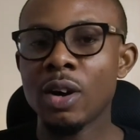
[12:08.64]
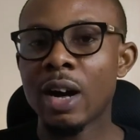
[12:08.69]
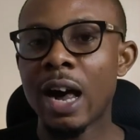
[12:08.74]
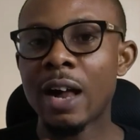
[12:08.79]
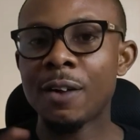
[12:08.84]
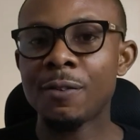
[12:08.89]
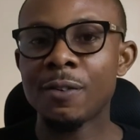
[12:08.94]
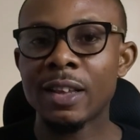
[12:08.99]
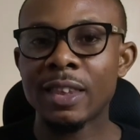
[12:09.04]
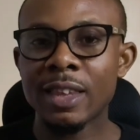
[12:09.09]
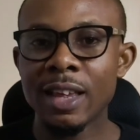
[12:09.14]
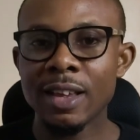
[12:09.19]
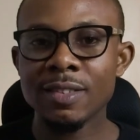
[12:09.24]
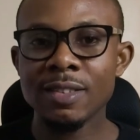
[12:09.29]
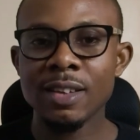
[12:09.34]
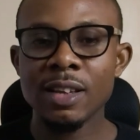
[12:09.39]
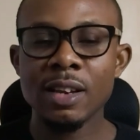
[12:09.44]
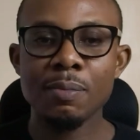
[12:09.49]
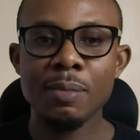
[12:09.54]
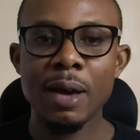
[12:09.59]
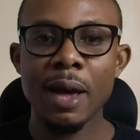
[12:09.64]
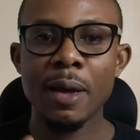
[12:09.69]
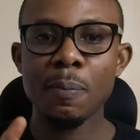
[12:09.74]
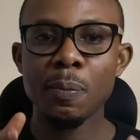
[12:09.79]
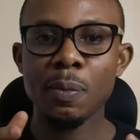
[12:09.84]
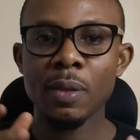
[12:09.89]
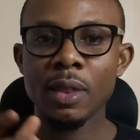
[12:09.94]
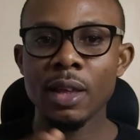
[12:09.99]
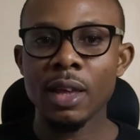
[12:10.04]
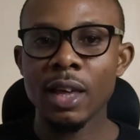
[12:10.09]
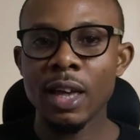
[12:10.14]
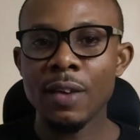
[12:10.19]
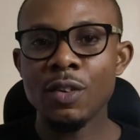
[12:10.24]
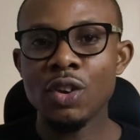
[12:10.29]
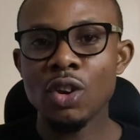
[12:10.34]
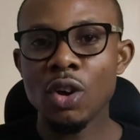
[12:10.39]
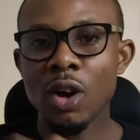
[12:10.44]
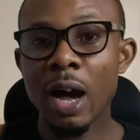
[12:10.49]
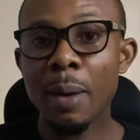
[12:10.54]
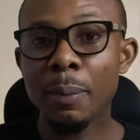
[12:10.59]
alpha testing by
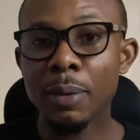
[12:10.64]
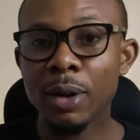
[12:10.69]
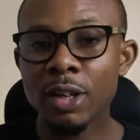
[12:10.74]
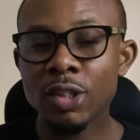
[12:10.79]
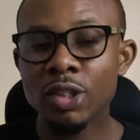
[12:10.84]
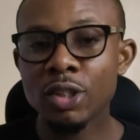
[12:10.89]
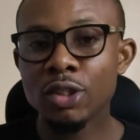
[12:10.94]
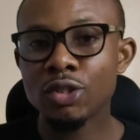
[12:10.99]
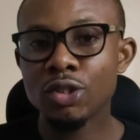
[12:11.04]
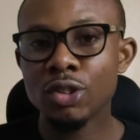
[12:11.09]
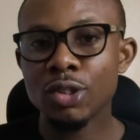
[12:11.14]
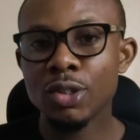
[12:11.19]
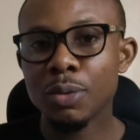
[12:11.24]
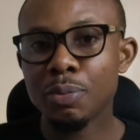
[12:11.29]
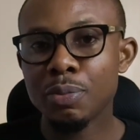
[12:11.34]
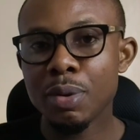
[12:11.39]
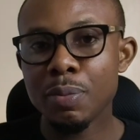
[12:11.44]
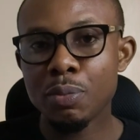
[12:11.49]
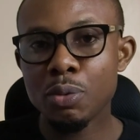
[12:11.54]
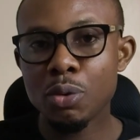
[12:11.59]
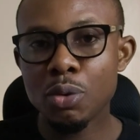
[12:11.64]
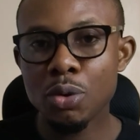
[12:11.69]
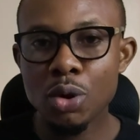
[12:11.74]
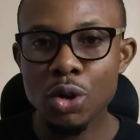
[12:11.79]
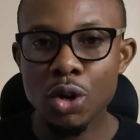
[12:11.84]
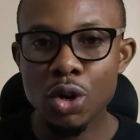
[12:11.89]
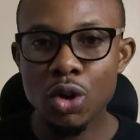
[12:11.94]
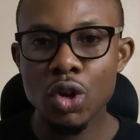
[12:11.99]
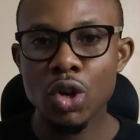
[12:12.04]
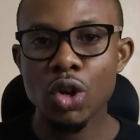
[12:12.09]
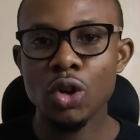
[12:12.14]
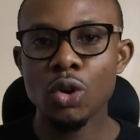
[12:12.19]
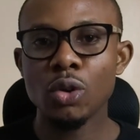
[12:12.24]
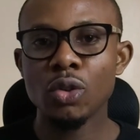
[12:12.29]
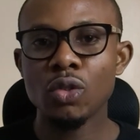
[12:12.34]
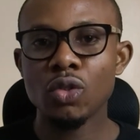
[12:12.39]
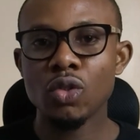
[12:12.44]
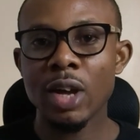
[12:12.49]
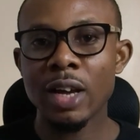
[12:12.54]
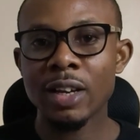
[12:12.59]
giving your application to people,
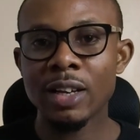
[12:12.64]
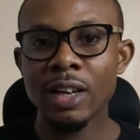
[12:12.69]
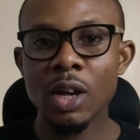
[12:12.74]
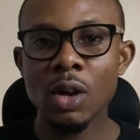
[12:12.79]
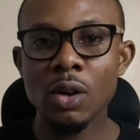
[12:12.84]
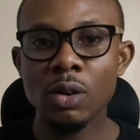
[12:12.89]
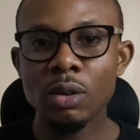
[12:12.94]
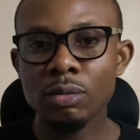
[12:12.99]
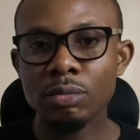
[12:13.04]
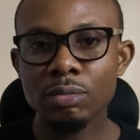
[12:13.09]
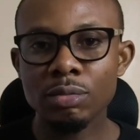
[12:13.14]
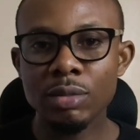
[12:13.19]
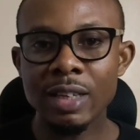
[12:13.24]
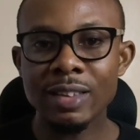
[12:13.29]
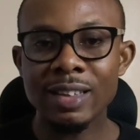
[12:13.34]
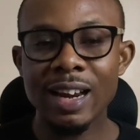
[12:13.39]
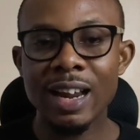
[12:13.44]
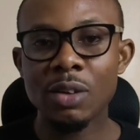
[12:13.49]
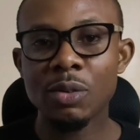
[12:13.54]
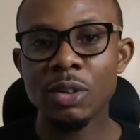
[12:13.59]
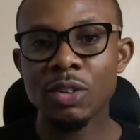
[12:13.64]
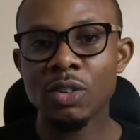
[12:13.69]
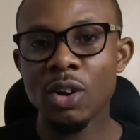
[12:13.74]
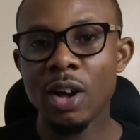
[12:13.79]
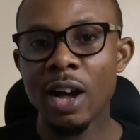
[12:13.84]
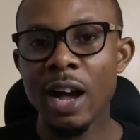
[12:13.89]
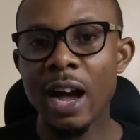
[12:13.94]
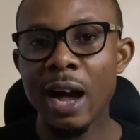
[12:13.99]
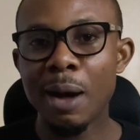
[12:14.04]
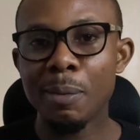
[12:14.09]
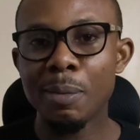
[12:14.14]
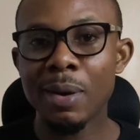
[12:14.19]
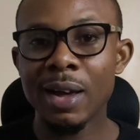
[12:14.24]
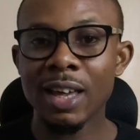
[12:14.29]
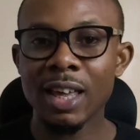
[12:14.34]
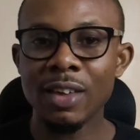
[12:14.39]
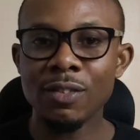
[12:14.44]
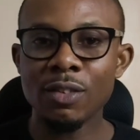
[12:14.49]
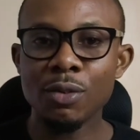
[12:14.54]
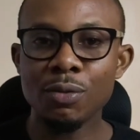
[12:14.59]
to actually interact with your hub
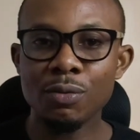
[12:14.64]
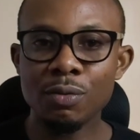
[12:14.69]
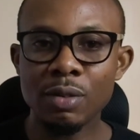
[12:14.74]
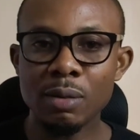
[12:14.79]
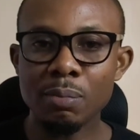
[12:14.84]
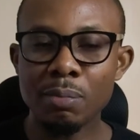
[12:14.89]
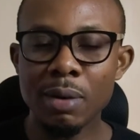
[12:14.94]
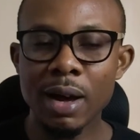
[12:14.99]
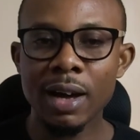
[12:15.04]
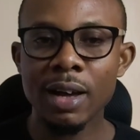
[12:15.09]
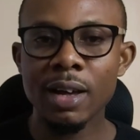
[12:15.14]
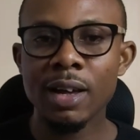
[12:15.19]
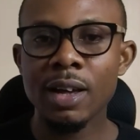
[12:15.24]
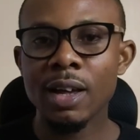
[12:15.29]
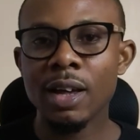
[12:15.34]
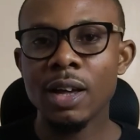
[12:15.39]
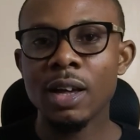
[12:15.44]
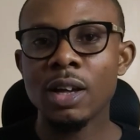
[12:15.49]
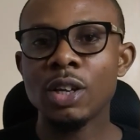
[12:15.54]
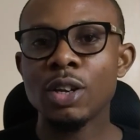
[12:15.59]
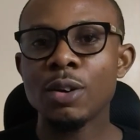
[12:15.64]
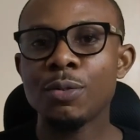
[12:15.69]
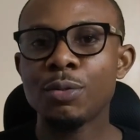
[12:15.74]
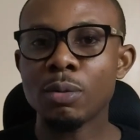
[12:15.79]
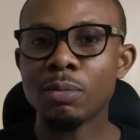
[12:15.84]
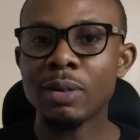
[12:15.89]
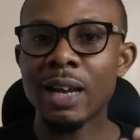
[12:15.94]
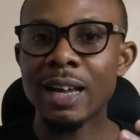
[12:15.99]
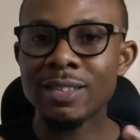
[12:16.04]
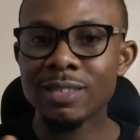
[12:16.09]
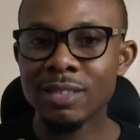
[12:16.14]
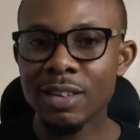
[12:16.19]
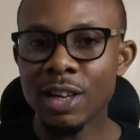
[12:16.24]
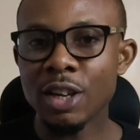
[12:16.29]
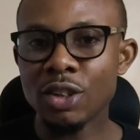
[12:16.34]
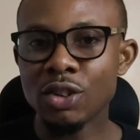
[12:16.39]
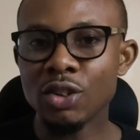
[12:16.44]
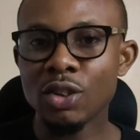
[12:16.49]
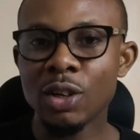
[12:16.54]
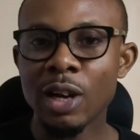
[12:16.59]
and give you feedback. From that
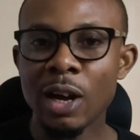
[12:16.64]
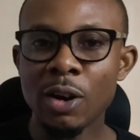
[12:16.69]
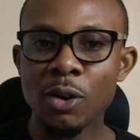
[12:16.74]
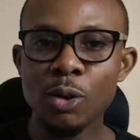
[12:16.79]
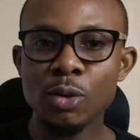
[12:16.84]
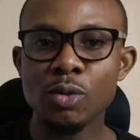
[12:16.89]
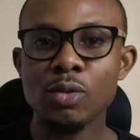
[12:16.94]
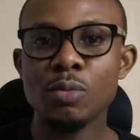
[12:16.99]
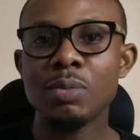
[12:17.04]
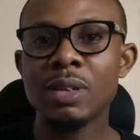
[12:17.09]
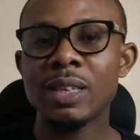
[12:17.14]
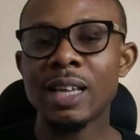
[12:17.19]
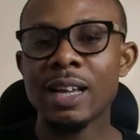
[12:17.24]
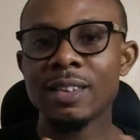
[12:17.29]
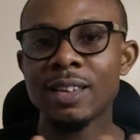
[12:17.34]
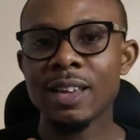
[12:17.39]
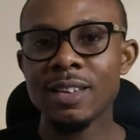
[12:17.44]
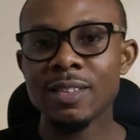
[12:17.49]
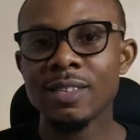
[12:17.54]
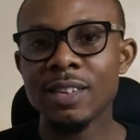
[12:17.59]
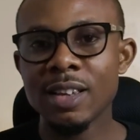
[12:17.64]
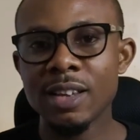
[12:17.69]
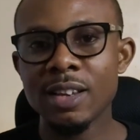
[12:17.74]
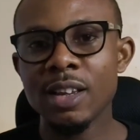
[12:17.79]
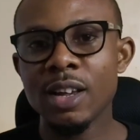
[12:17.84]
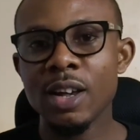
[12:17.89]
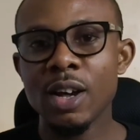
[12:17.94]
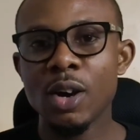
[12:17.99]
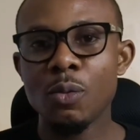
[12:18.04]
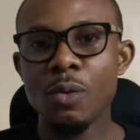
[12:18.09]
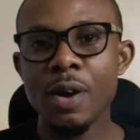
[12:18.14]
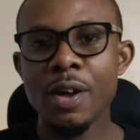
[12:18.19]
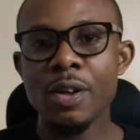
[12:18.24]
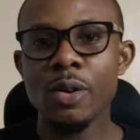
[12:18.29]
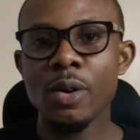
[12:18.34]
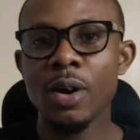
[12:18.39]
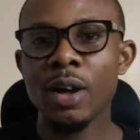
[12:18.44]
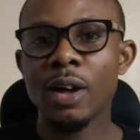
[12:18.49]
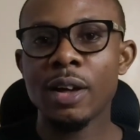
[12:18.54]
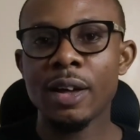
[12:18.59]
stage you can go to beta testing, where
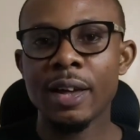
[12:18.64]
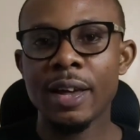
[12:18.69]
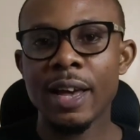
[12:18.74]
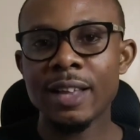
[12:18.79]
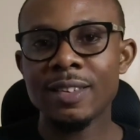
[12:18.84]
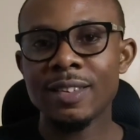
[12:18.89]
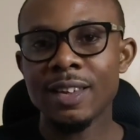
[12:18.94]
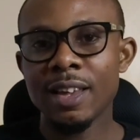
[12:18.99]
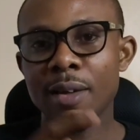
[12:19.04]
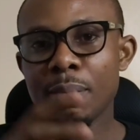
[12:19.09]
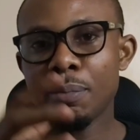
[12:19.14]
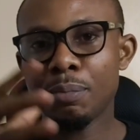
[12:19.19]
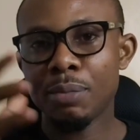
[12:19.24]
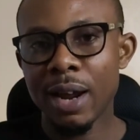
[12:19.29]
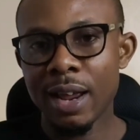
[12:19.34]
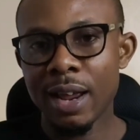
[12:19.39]
you get a